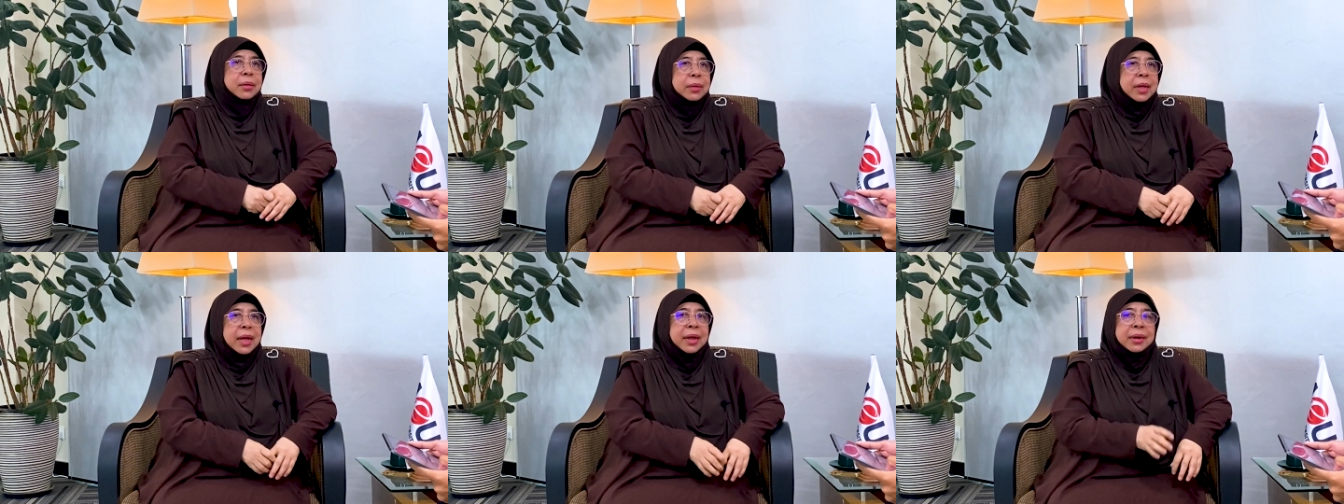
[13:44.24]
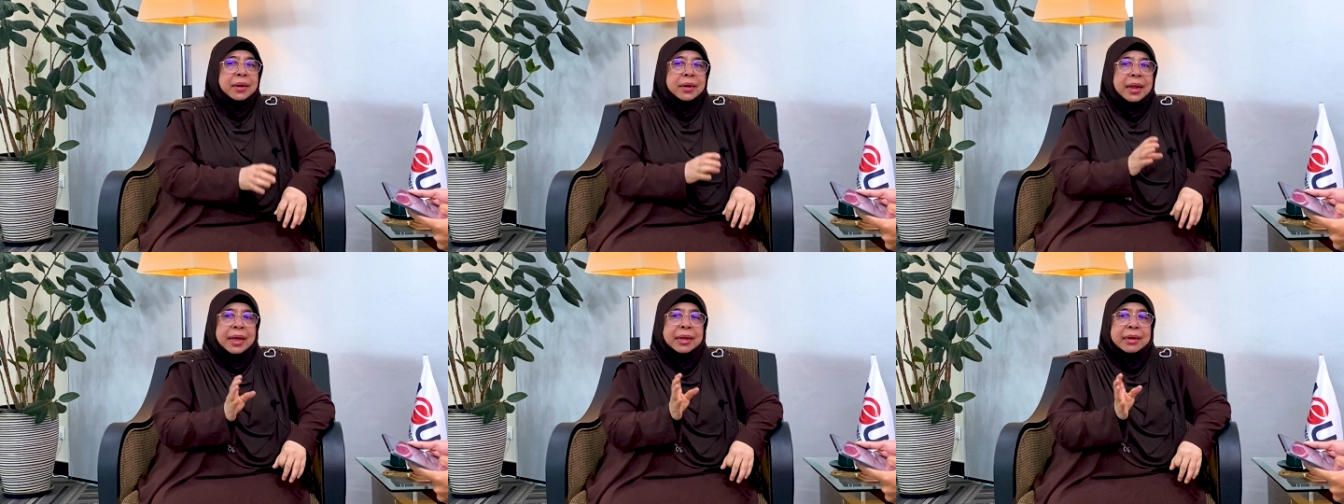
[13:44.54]

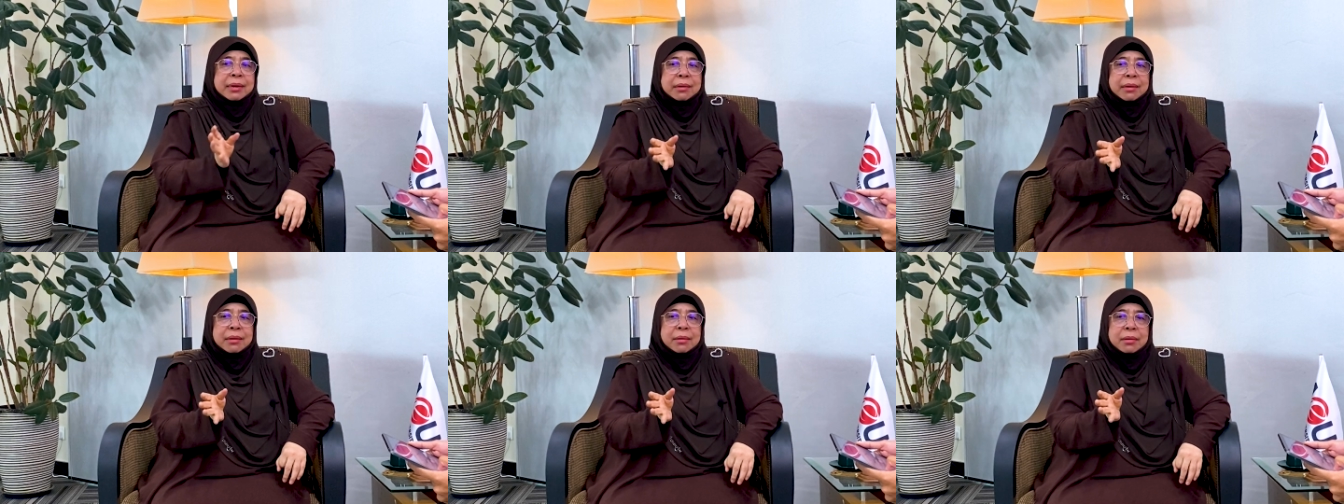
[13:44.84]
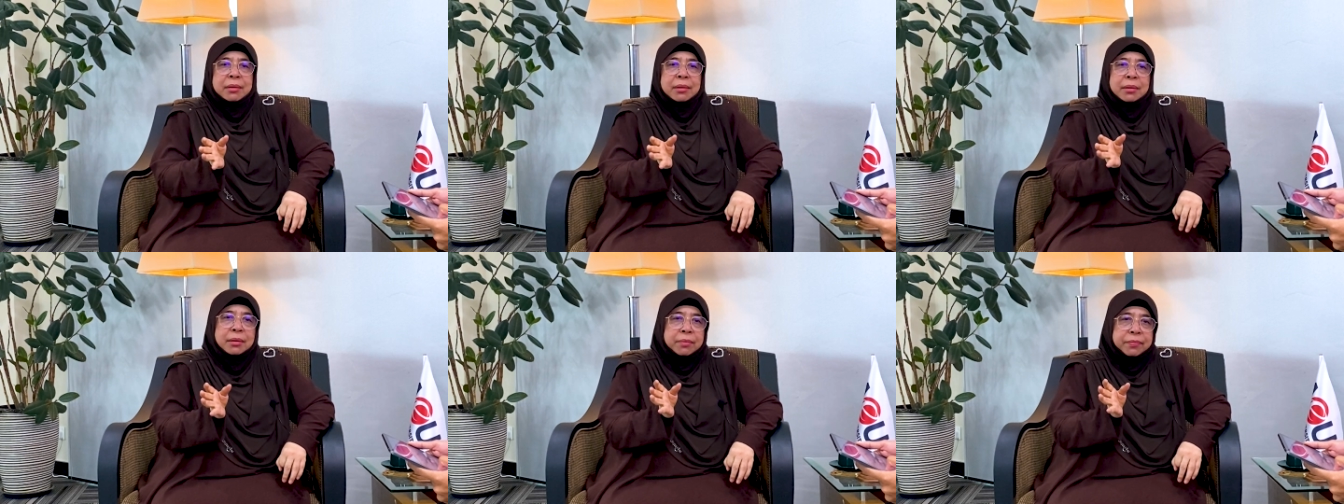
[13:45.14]
Unless
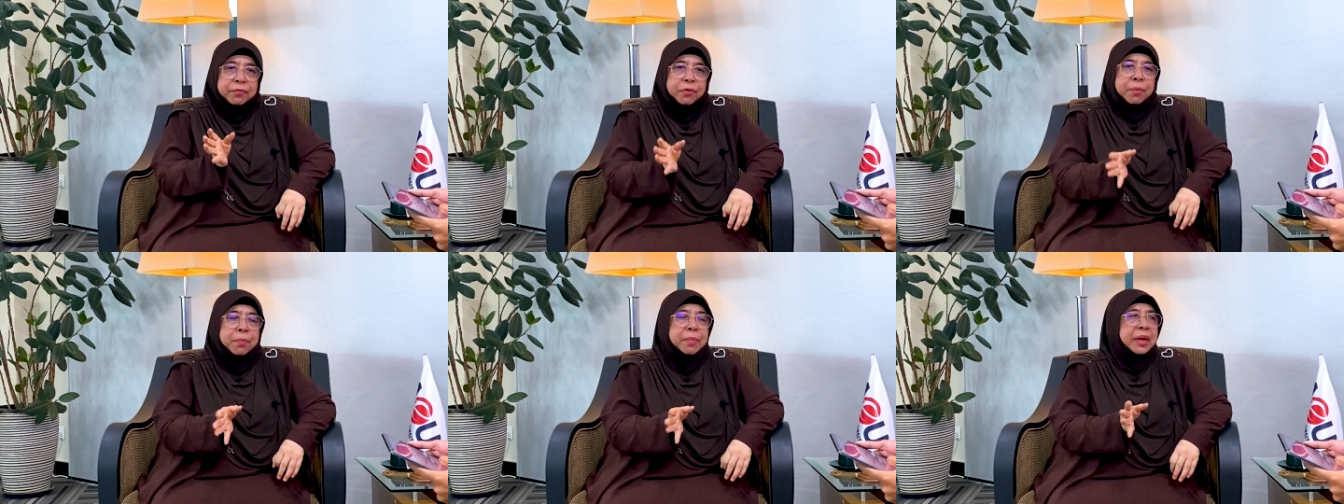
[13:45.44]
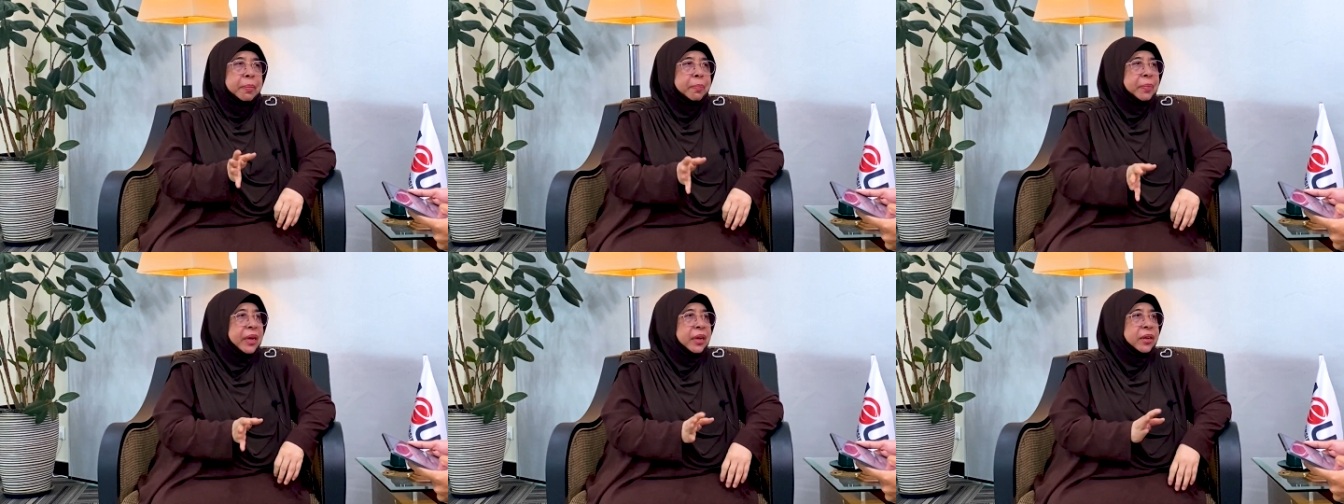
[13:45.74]
for
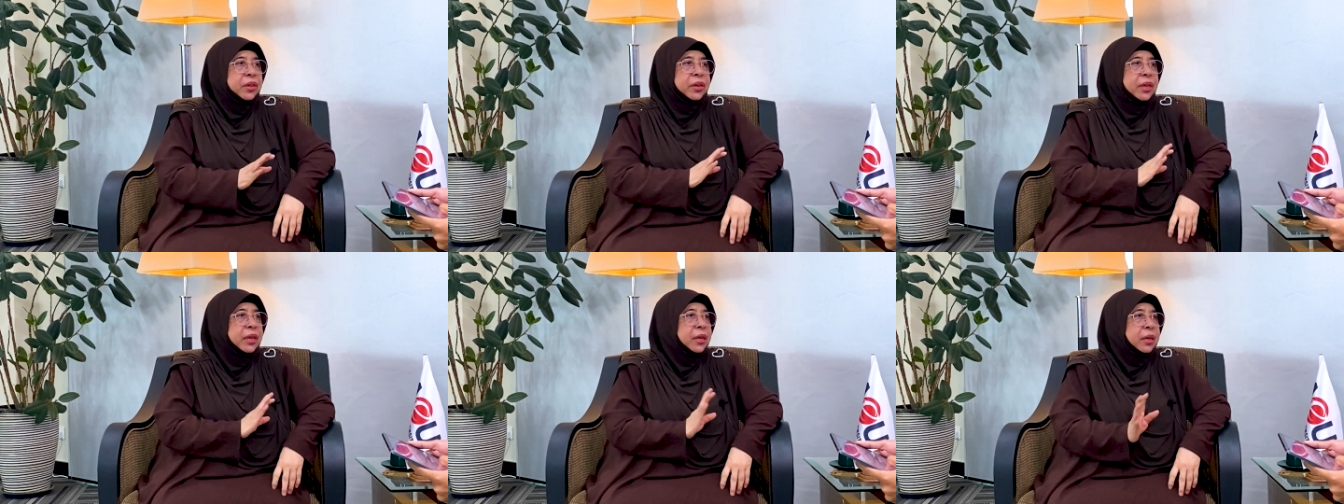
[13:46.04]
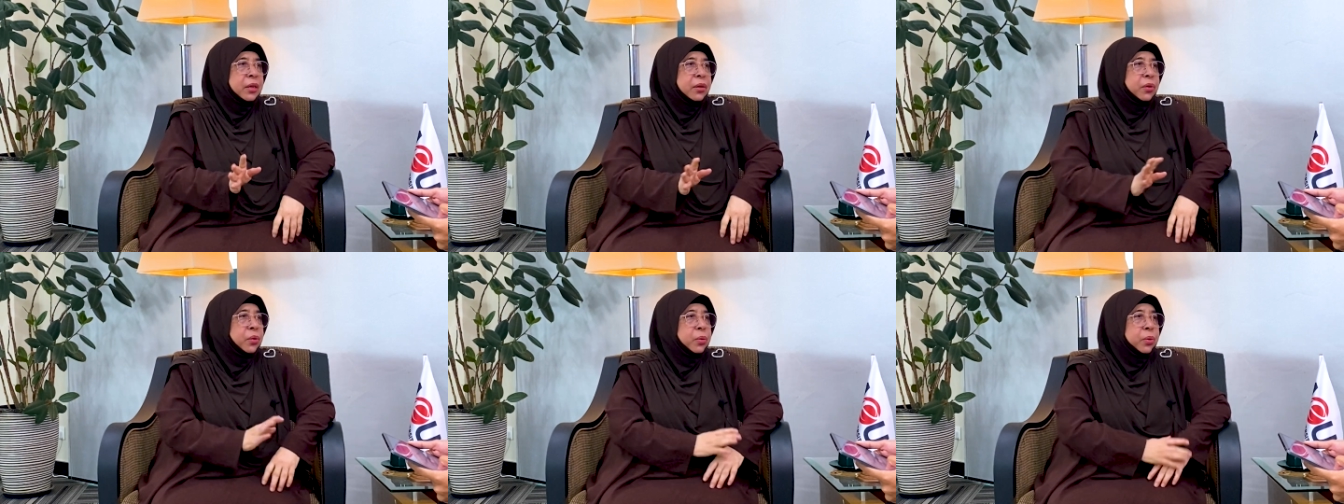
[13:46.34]
my
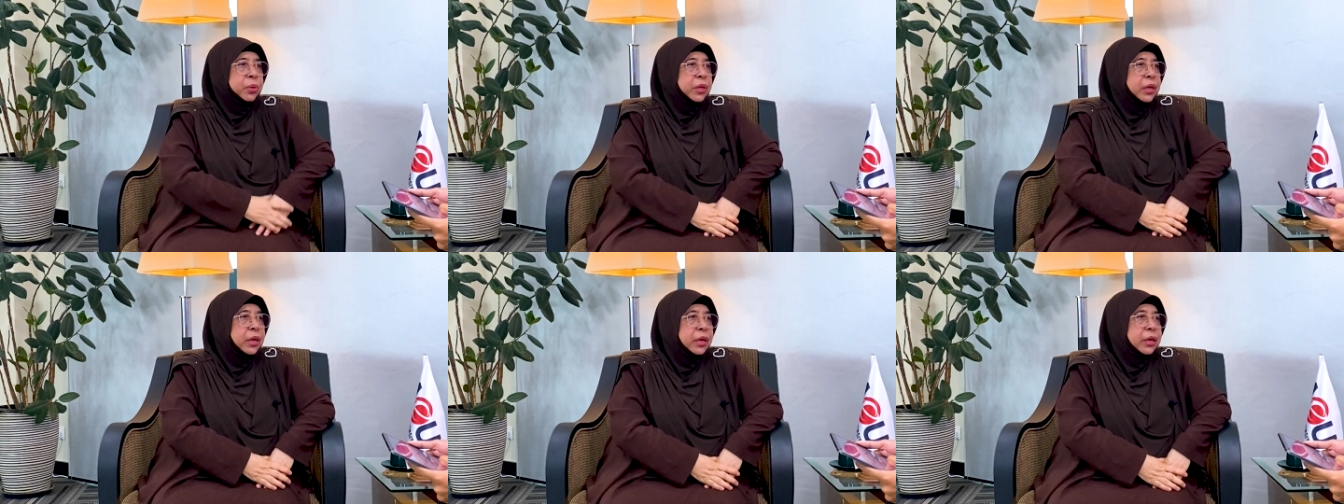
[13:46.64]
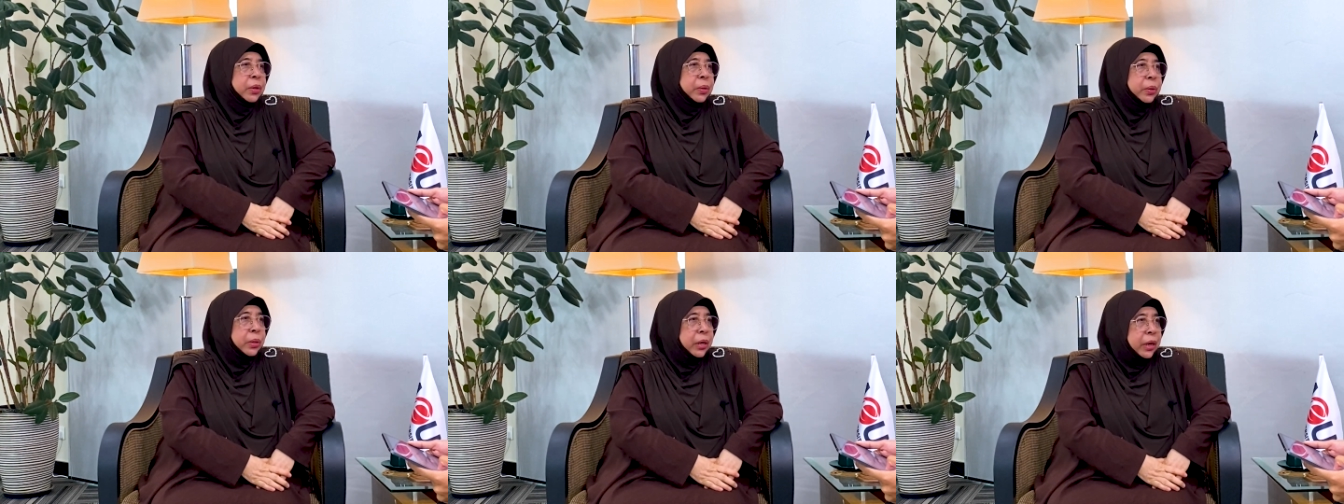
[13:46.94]
PhD, it's
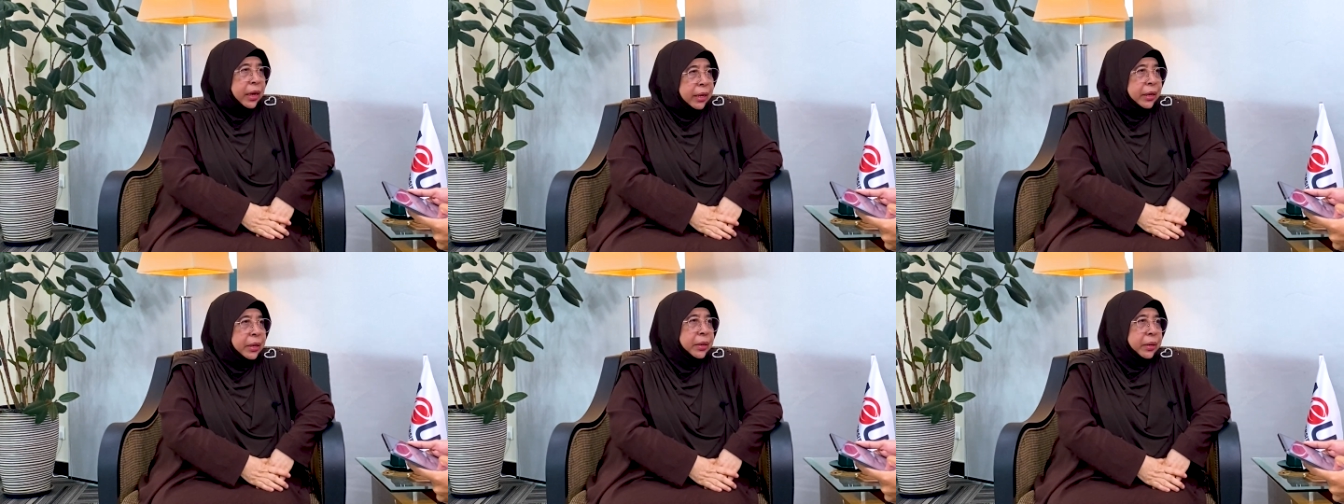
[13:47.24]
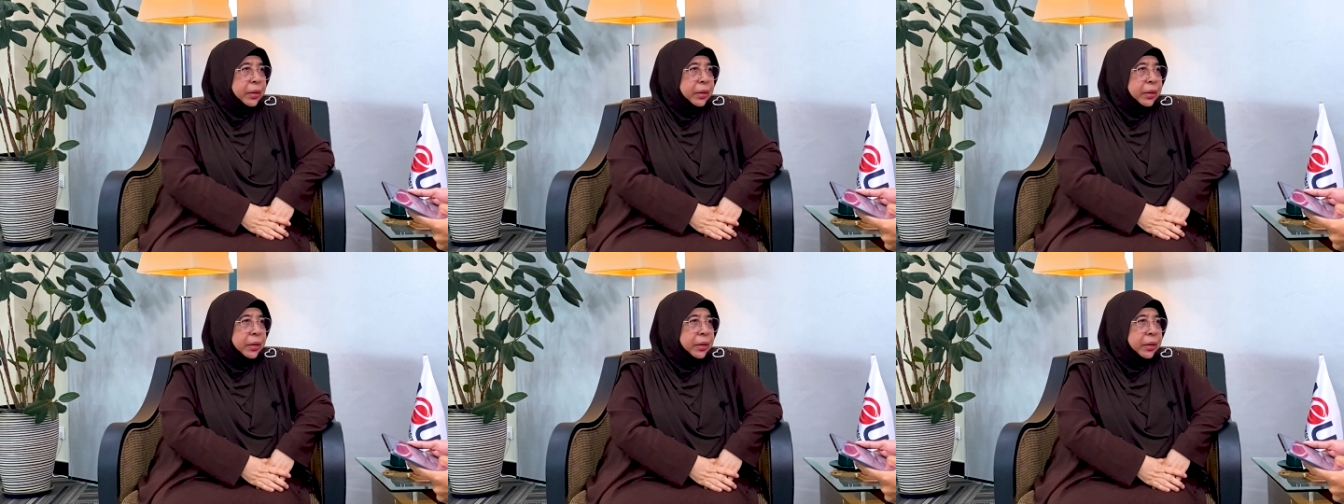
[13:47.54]
totally online.